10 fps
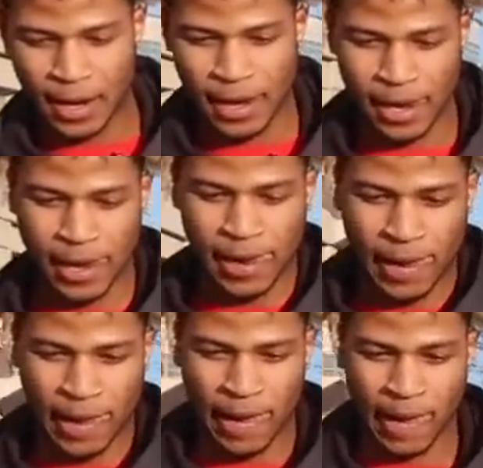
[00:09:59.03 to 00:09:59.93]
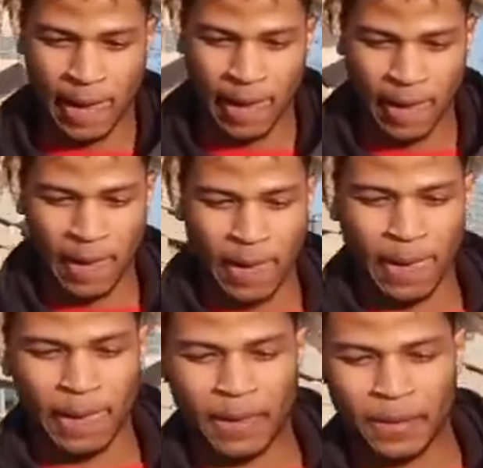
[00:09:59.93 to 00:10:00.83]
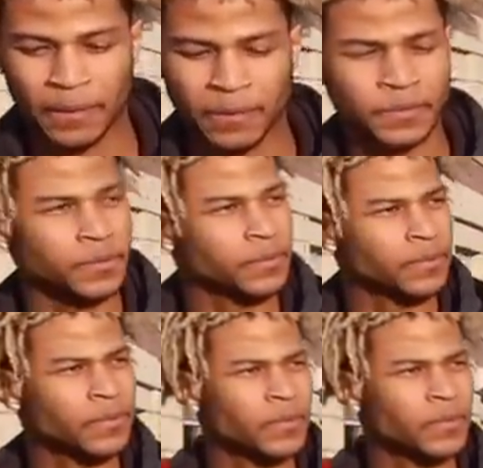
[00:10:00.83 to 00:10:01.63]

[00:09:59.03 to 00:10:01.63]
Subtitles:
This person isn't speaking.